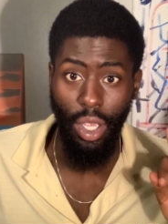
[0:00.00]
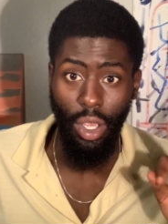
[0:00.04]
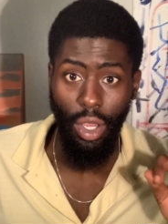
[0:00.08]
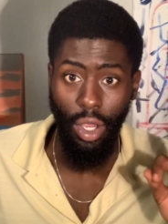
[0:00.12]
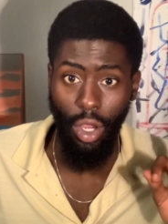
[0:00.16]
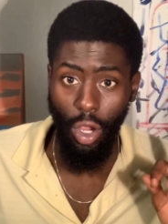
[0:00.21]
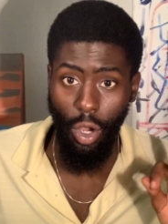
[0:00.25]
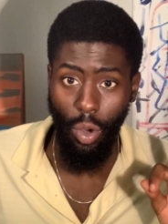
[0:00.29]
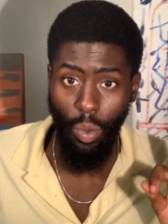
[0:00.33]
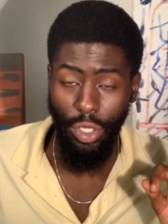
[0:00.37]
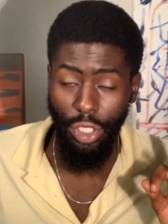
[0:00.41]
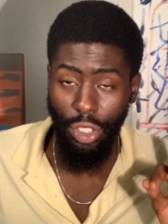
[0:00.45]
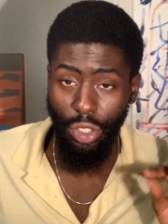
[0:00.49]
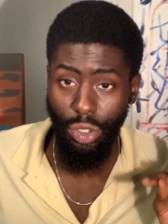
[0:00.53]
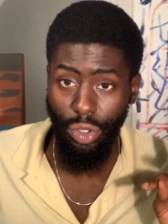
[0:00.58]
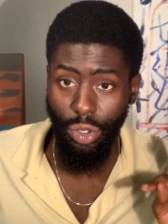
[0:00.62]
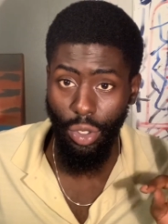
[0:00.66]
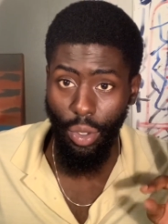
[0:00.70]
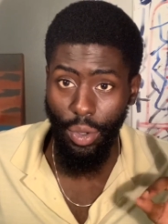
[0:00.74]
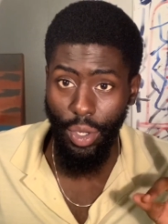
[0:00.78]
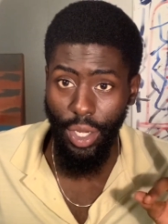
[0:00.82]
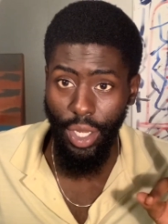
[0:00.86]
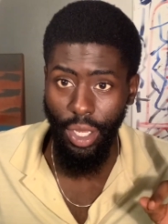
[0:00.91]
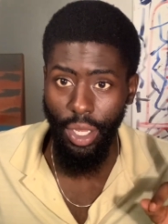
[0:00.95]
Oh, what's your
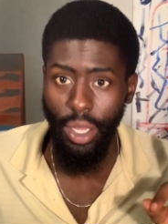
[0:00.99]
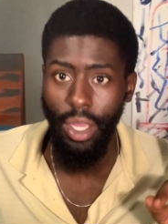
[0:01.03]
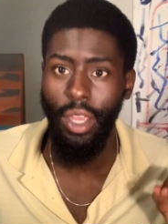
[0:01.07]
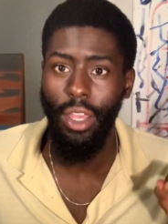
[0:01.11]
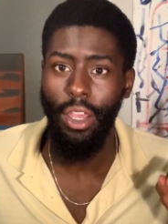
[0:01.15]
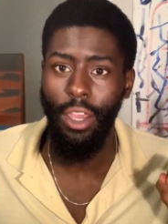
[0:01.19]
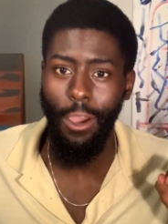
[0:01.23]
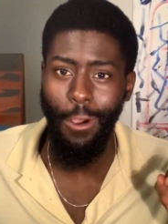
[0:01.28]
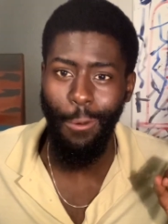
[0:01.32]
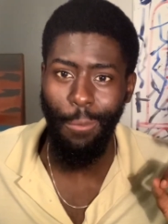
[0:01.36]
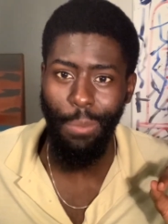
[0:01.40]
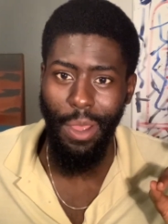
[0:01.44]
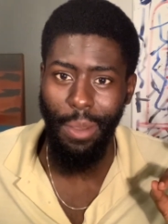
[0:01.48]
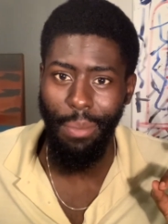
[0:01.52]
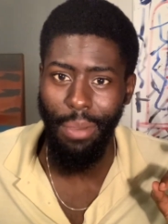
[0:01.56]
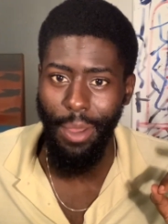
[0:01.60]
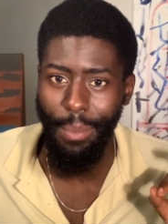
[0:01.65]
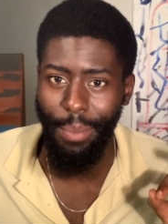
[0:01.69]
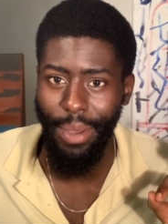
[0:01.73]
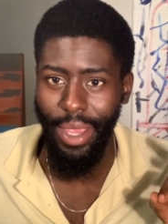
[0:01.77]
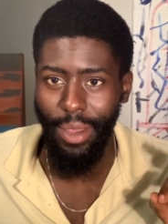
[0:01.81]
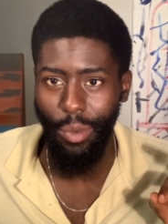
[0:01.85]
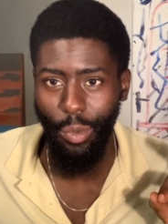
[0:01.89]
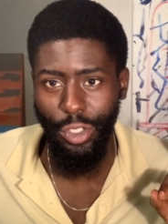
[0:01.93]
story? Oh,
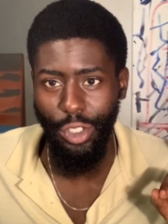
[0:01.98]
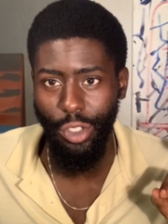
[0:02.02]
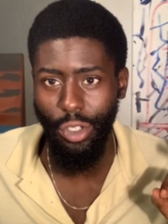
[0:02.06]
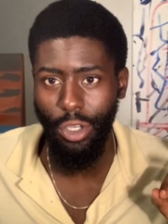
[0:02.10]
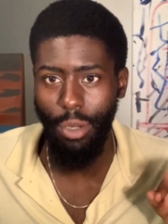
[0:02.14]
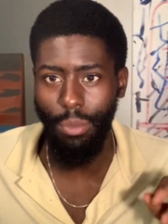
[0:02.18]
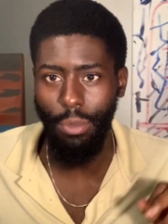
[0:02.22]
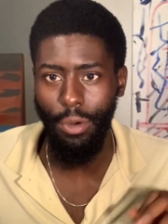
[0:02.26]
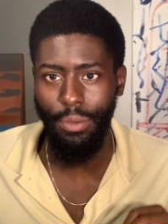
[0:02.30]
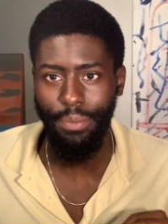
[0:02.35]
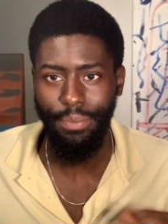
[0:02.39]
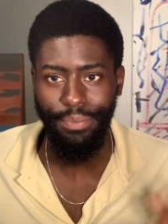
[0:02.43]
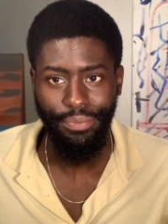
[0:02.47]
bet. What's your number?